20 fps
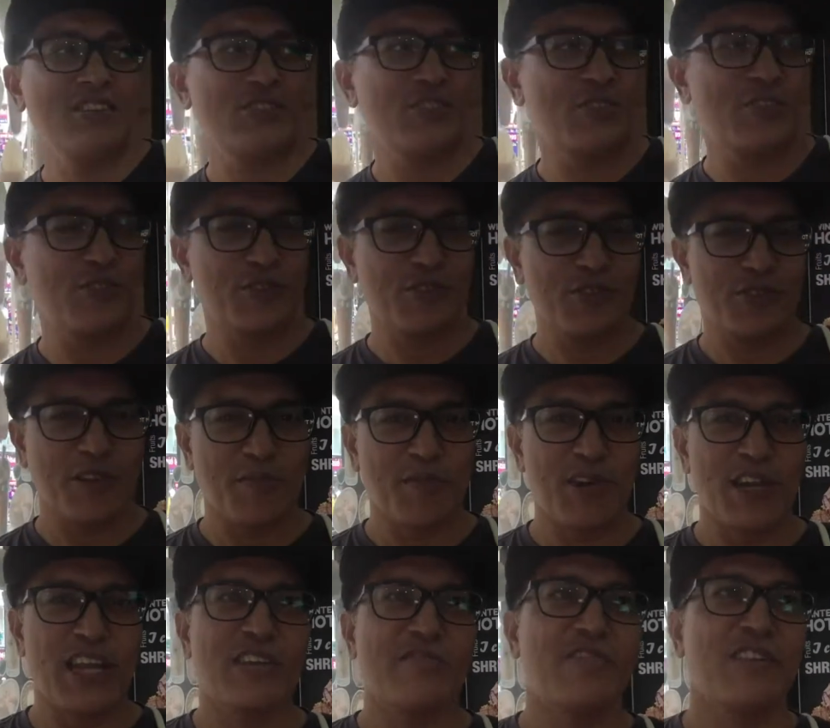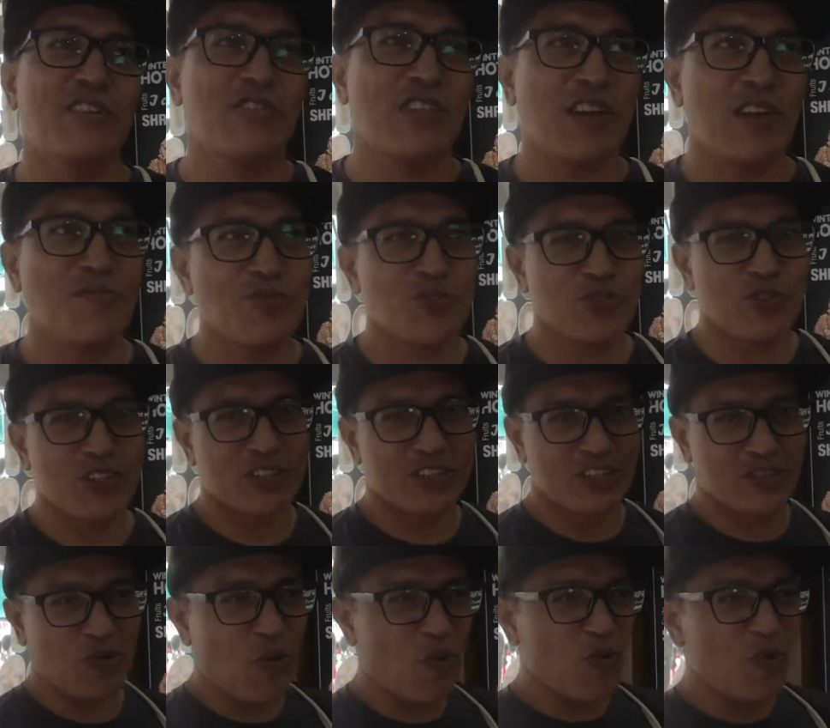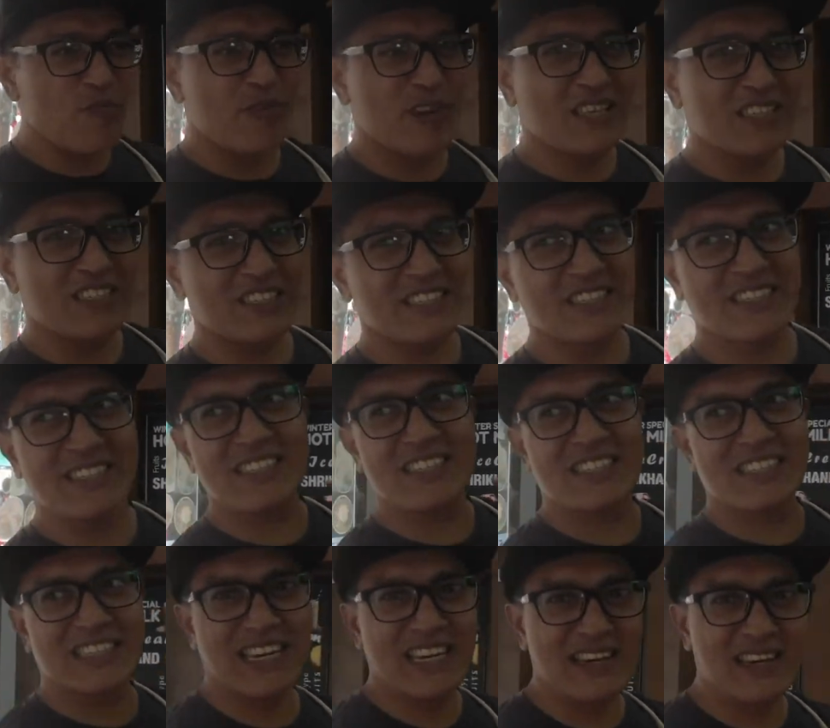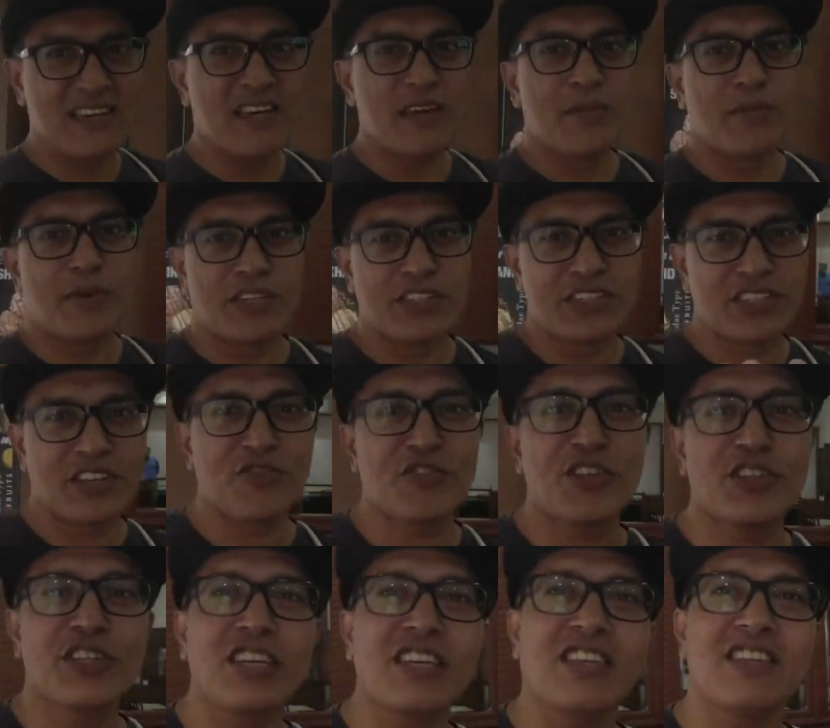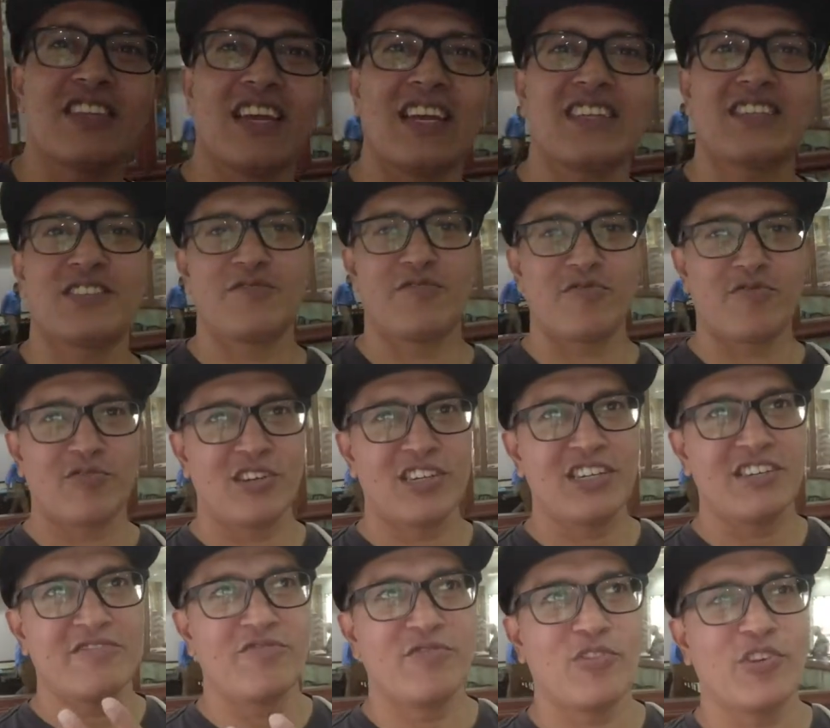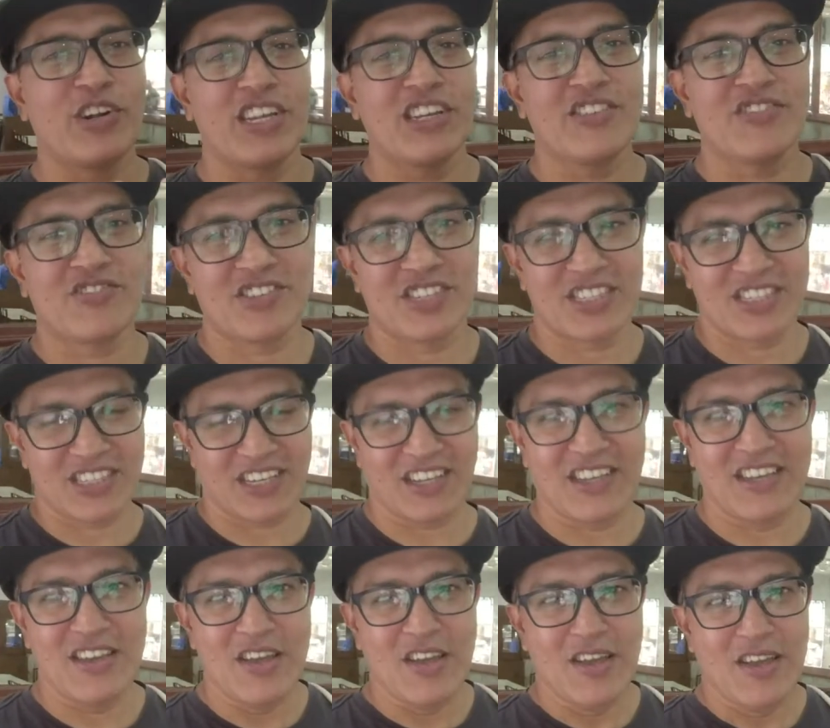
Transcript: So, I mean, like when you come to those old places, they still preserve the thing. That's very interesting.